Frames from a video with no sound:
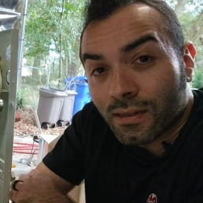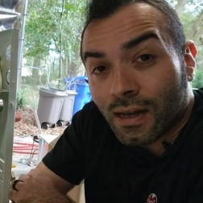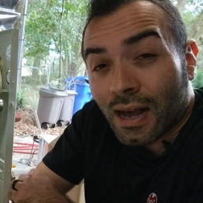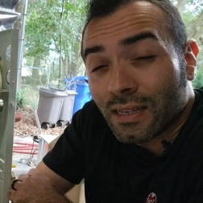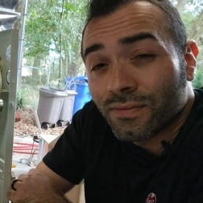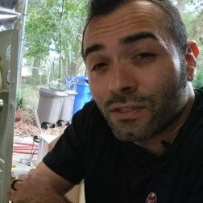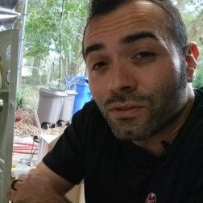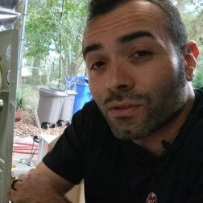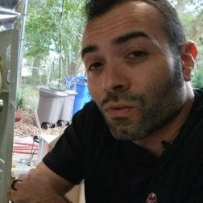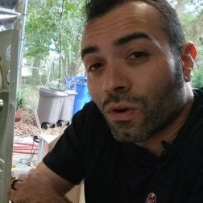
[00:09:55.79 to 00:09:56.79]
I even
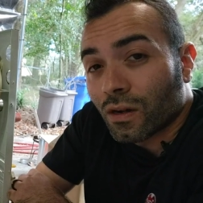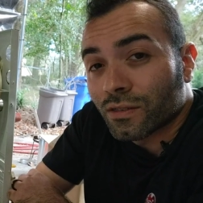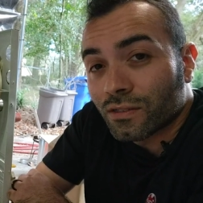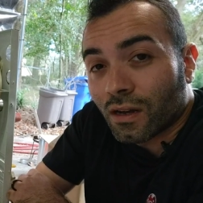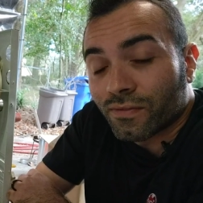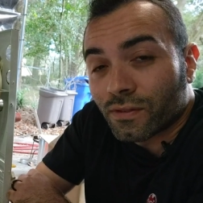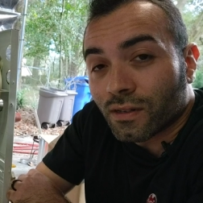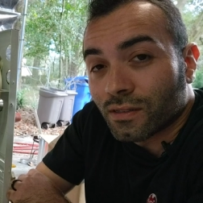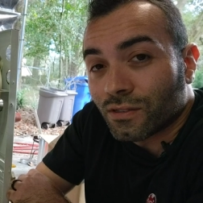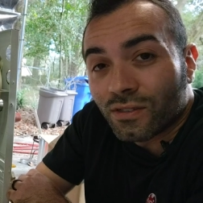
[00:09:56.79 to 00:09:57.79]
use a water softener
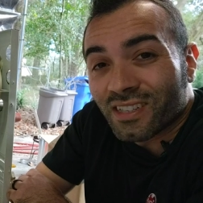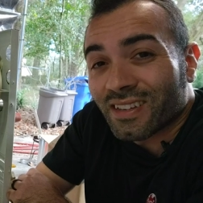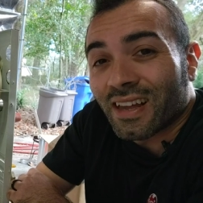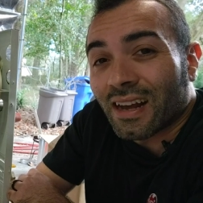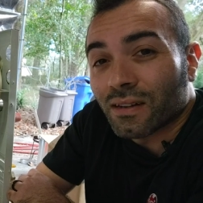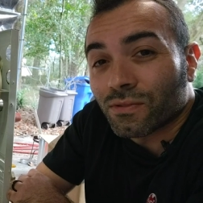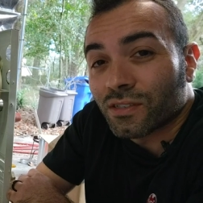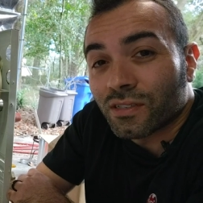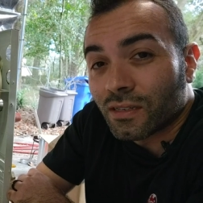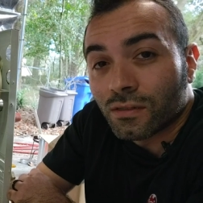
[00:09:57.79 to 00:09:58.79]
on these units and I was
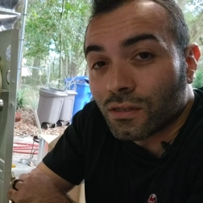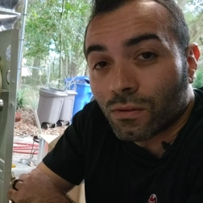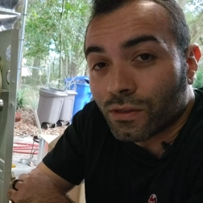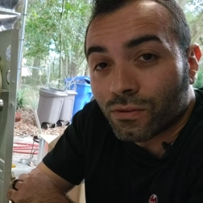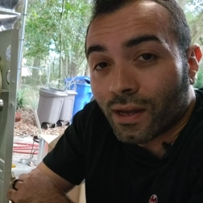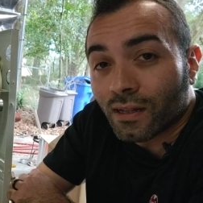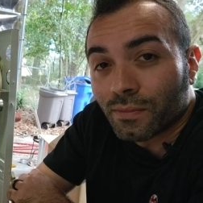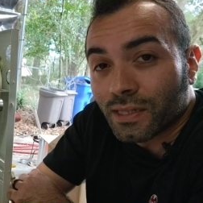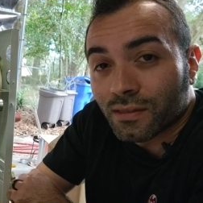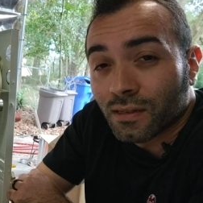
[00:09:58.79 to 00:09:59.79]
still going through
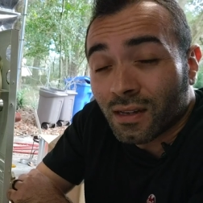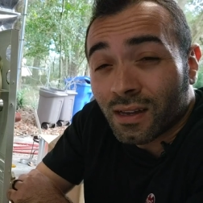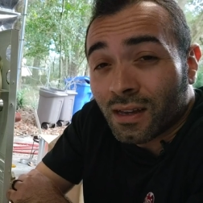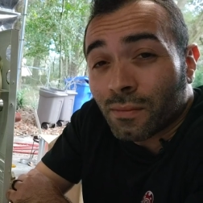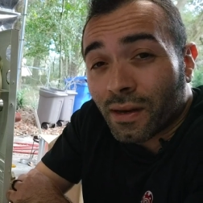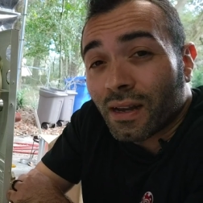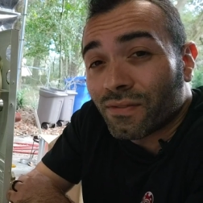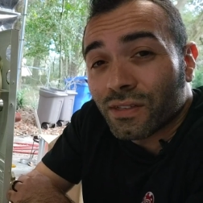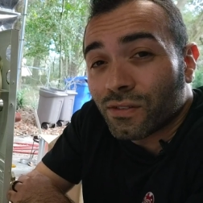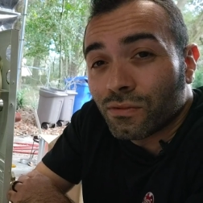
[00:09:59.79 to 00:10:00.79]
elements about
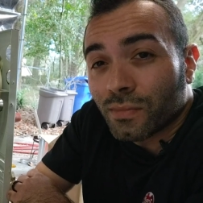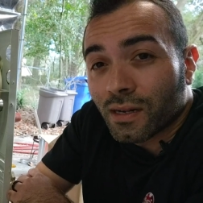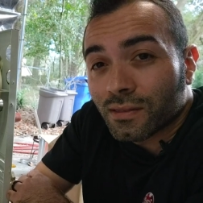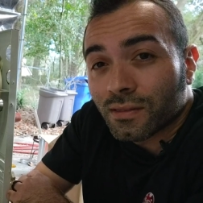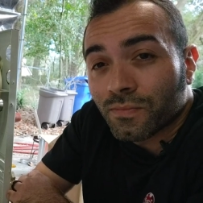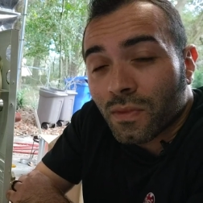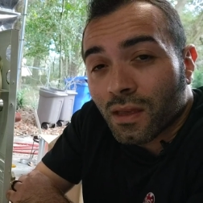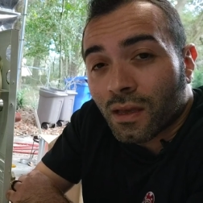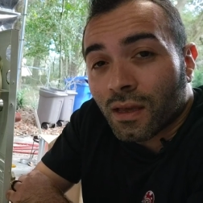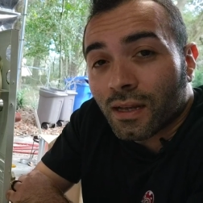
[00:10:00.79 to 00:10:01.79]
every two months.
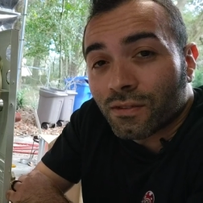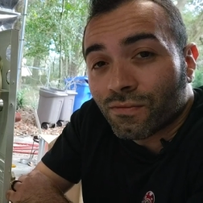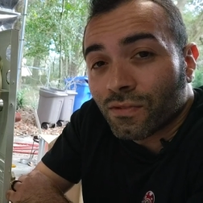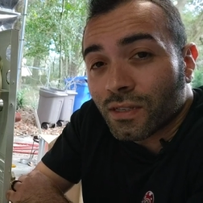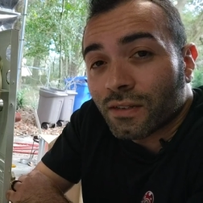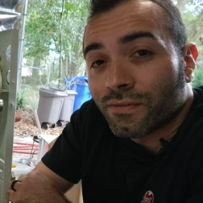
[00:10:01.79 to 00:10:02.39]
It's really